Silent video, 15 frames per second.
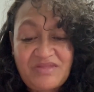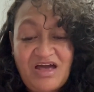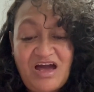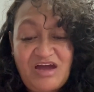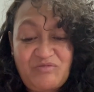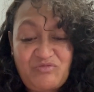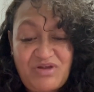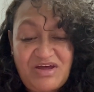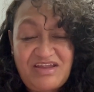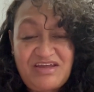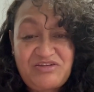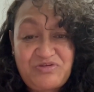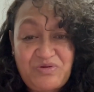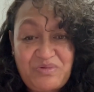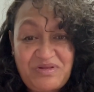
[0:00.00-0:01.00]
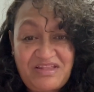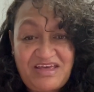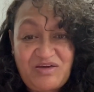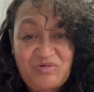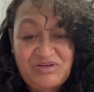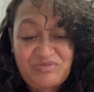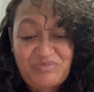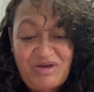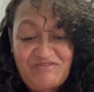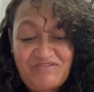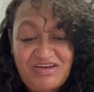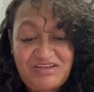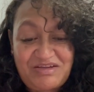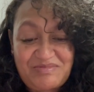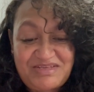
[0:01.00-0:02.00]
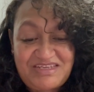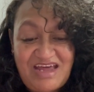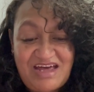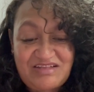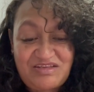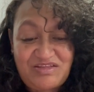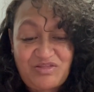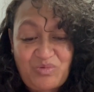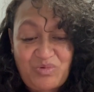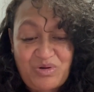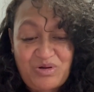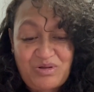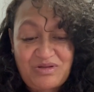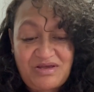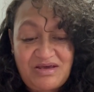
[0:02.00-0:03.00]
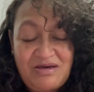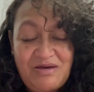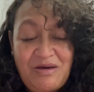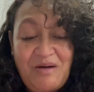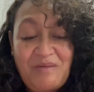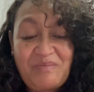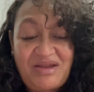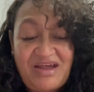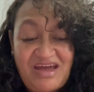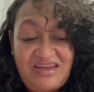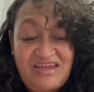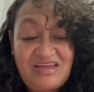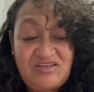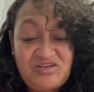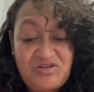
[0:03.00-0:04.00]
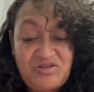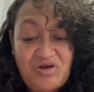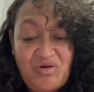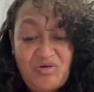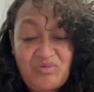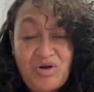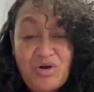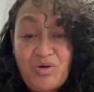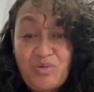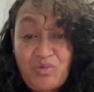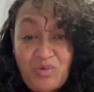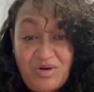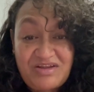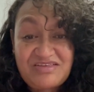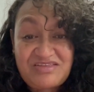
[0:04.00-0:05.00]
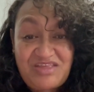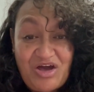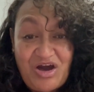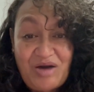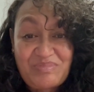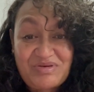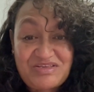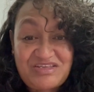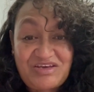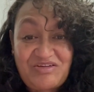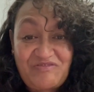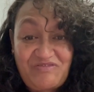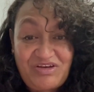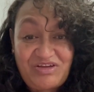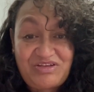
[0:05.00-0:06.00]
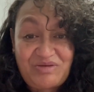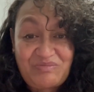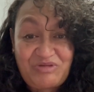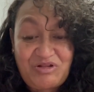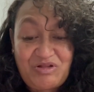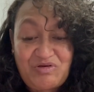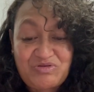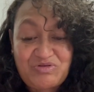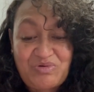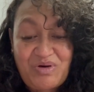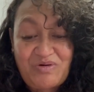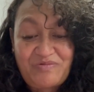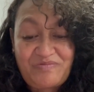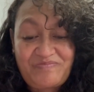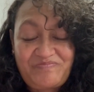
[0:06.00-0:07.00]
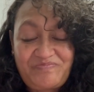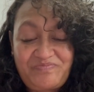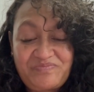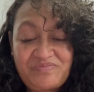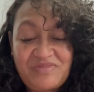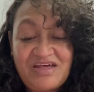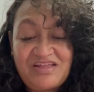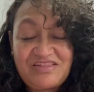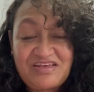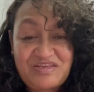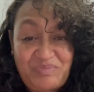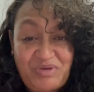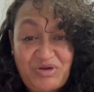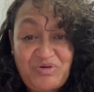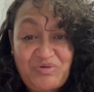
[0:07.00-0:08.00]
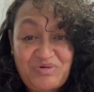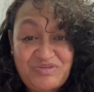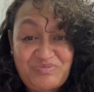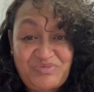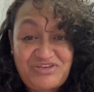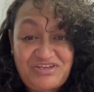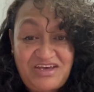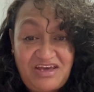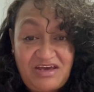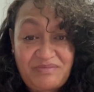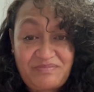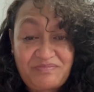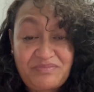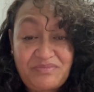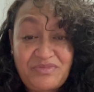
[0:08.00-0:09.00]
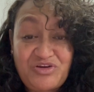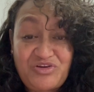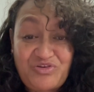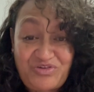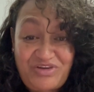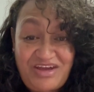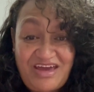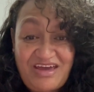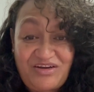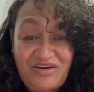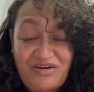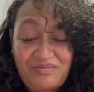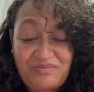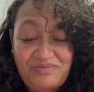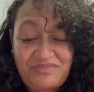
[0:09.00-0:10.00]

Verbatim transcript: I'm ready to relinquish my victim stance in the world, but I need to know what is the opposite of victim," close quote. The Spirit whispered to him, "Creator."